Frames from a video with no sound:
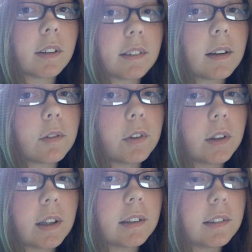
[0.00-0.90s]
didn't feel
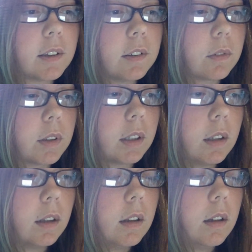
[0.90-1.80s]
like Zelda really
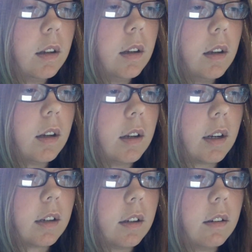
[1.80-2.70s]

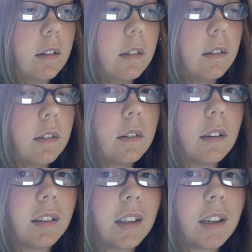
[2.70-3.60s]
connected to
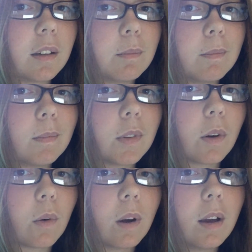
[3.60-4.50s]
Link. So,
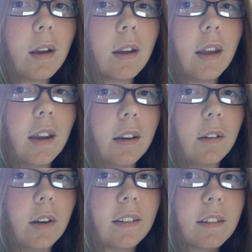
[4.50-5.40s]

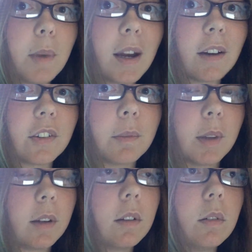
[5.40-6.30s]
in Smash, I'm like,
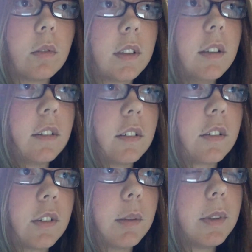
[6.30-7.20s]
oh, Zelda looks really
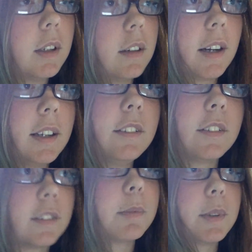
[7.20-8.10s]
pretty and Ike looks
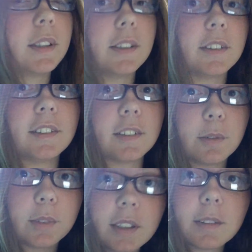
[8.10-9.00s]
pretty good, so
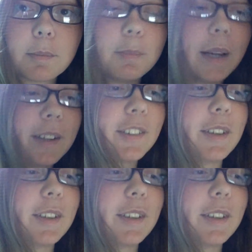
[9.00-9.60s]
let's mash them up.